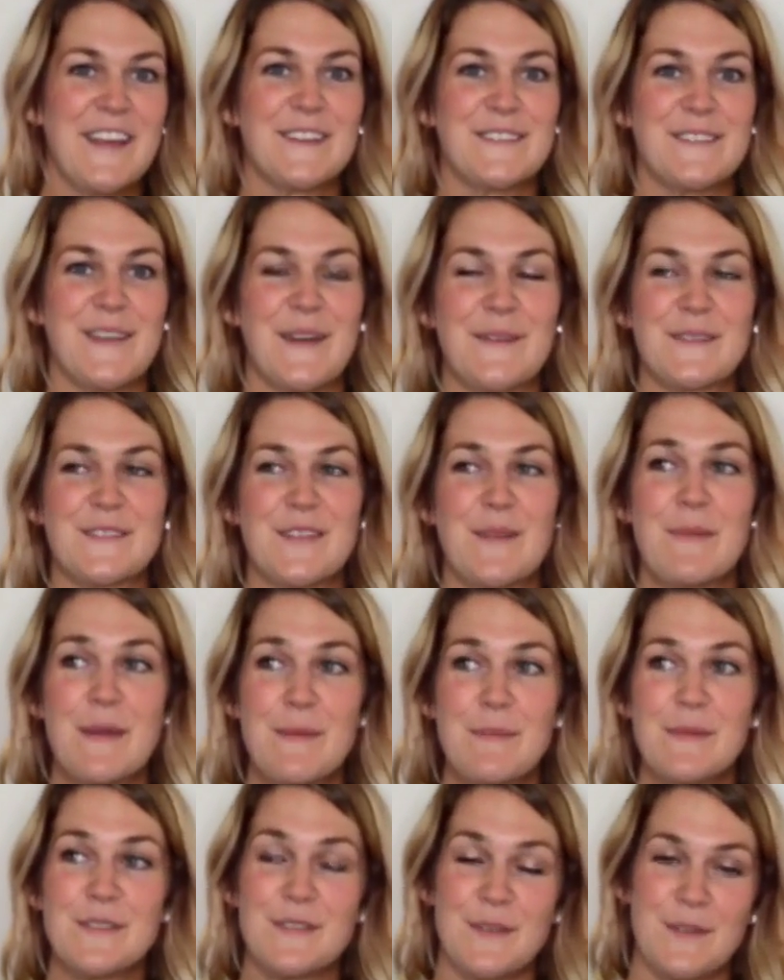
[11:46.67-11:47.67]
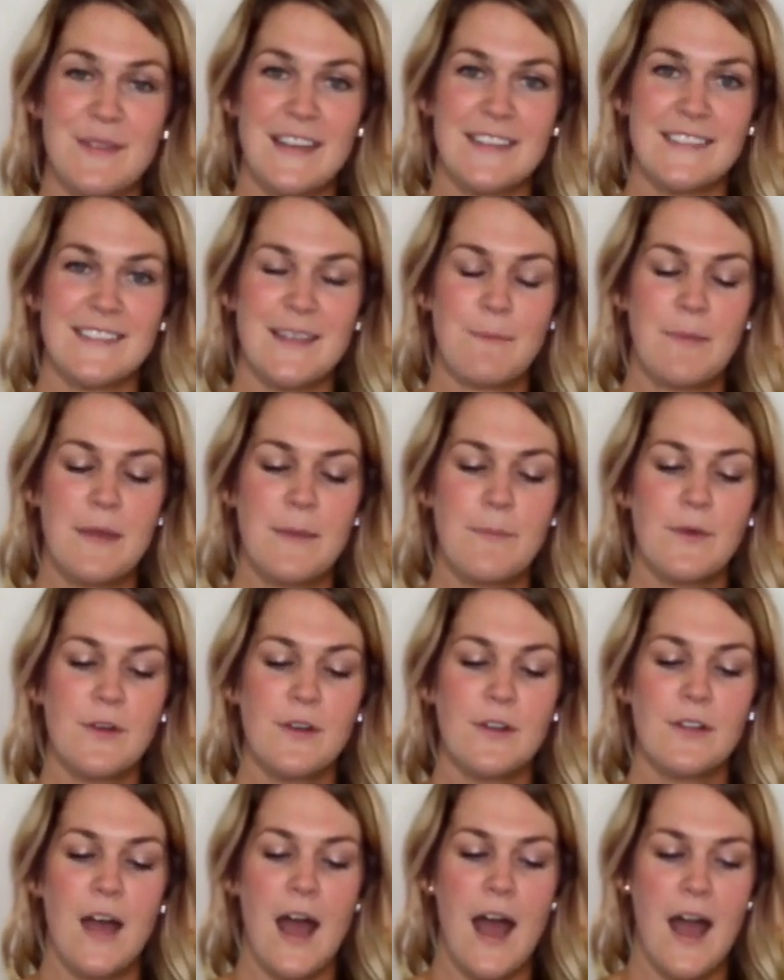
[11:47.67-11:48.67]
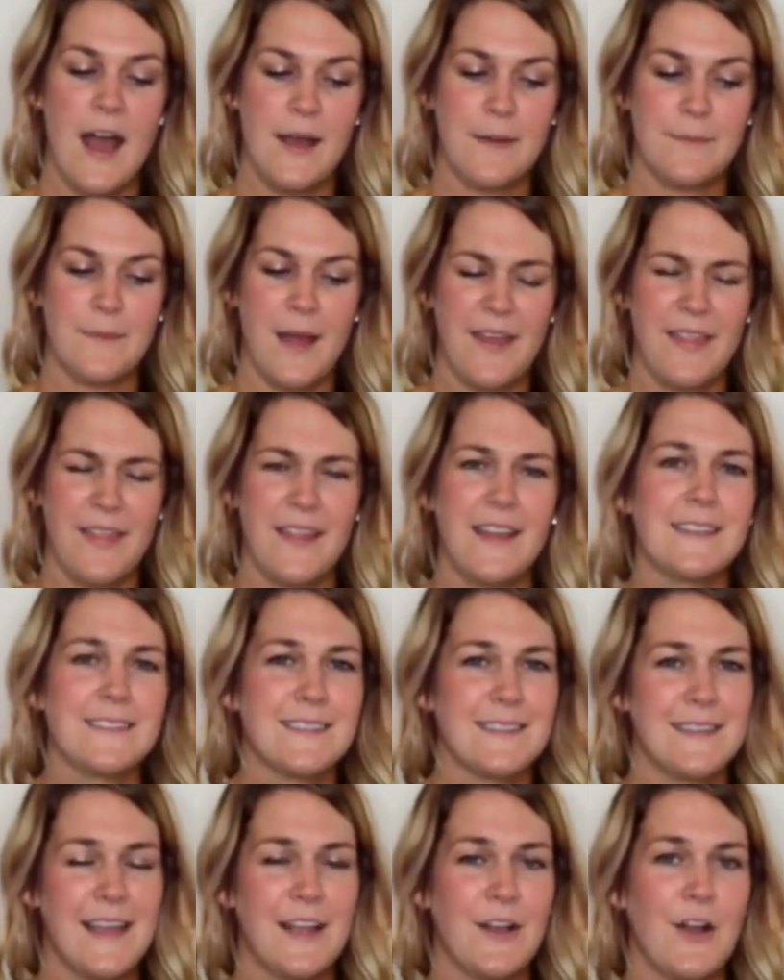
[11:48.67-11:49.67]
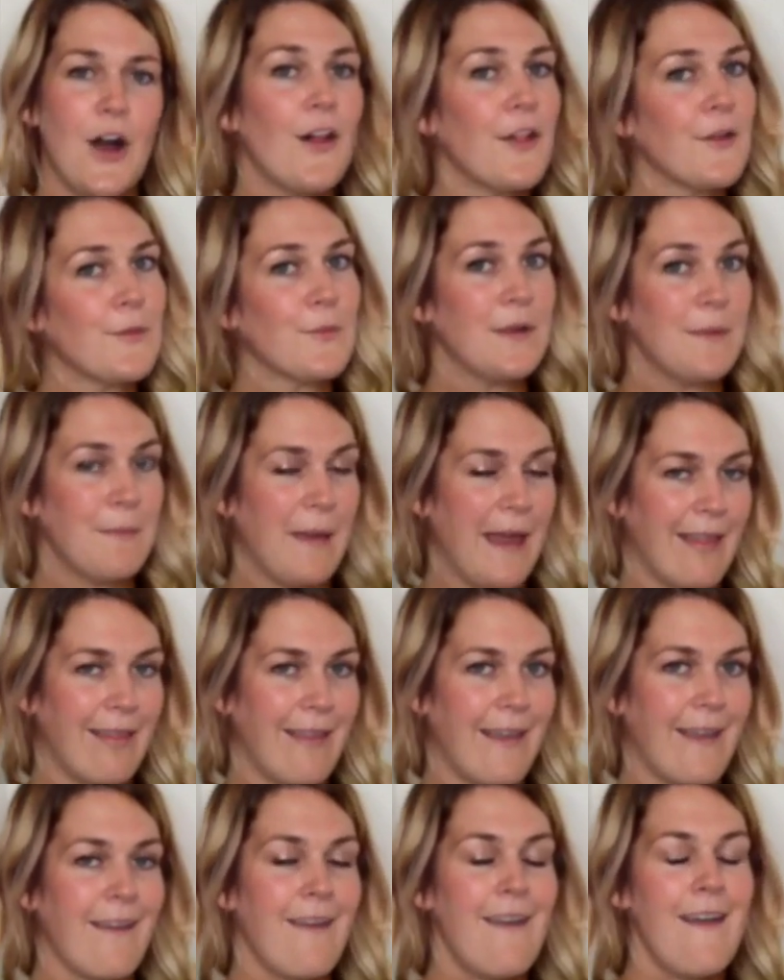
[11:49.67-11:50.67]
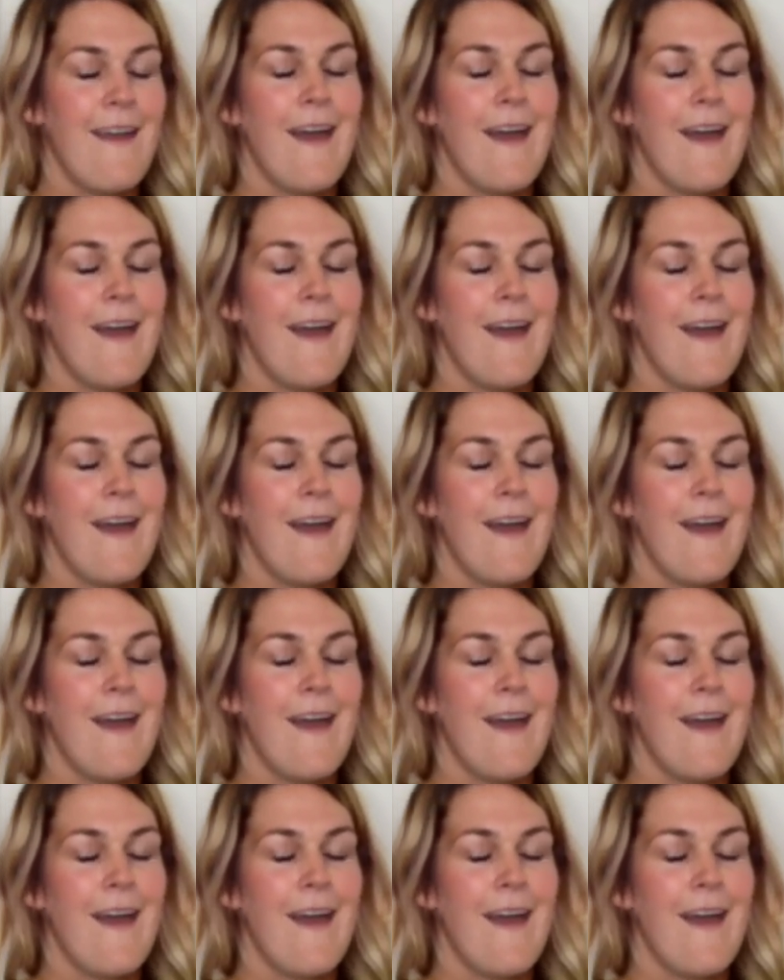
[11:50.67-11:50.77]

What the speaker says: So some people do this. Some people, I think they call it remailing.